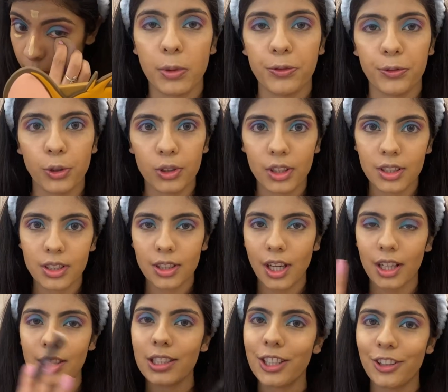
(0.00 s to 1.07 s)
Before this
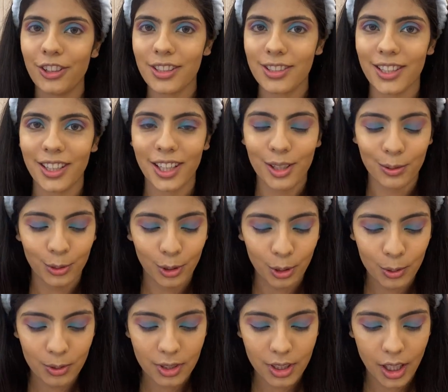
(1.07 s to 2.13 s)
starts creasing, I'm going
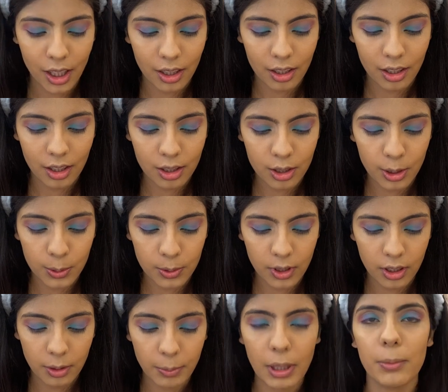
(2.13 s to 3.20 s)
to set this
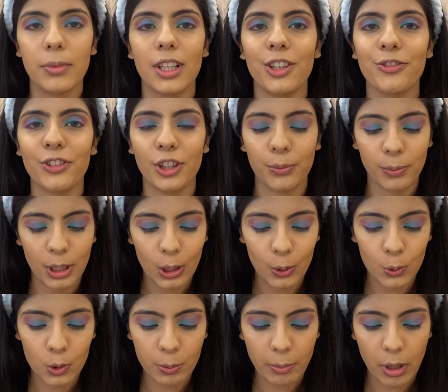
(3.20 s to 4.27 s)
using the Maybelline Fit Me
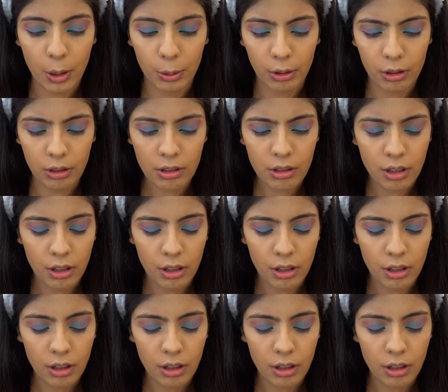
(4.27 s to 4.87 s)
Loose Powder.